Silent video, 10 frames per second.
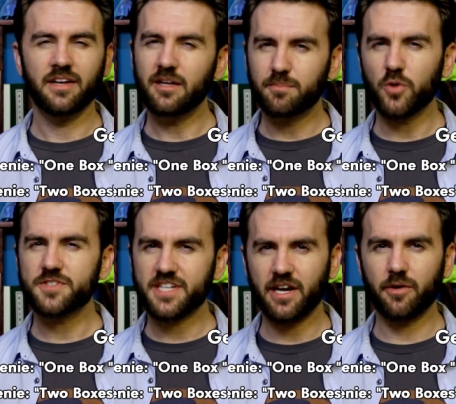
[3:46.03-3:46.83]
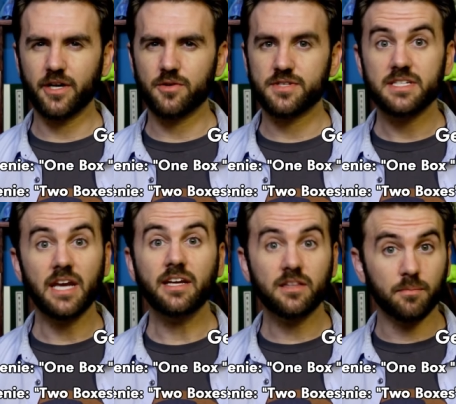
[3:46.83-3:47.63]
In both scenarios,
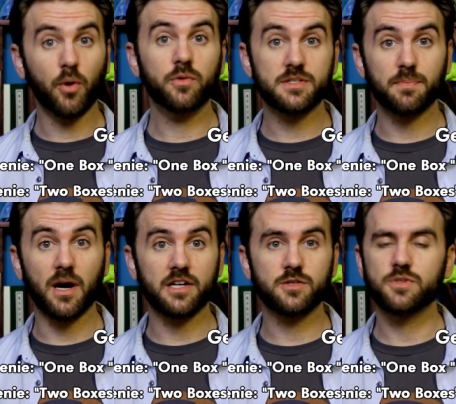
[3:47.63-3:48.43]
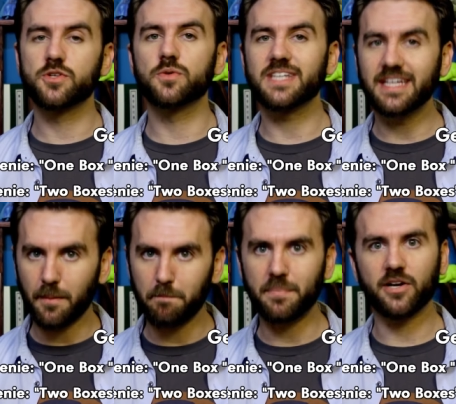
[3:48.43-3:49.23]
taking the bonus box results in
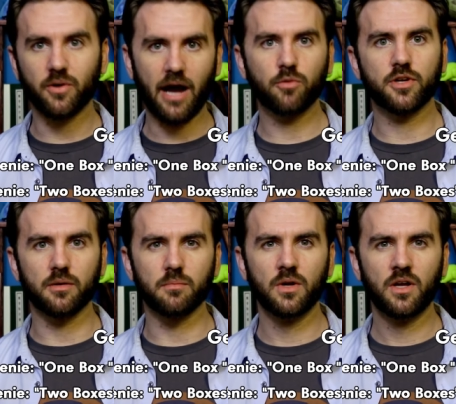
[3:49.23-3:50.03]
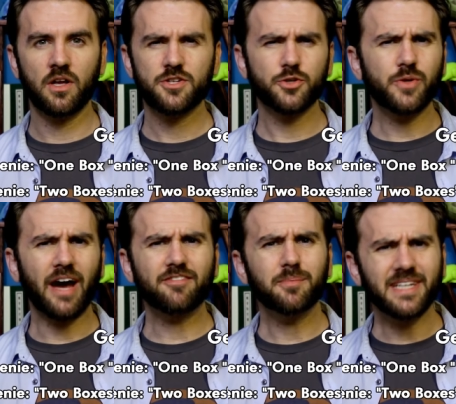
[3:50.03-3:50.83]
a better outcome. So you'd
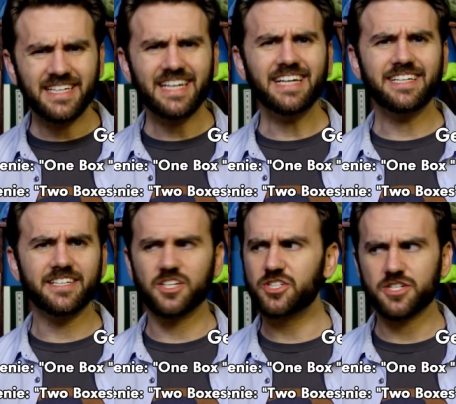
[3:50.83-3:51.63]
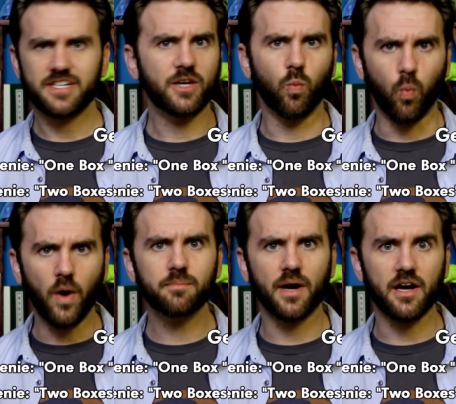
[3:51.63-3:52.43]
have to be an idiot to just take
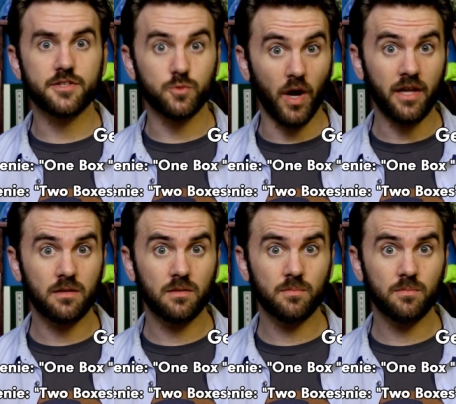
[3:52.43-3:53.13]
one box, right?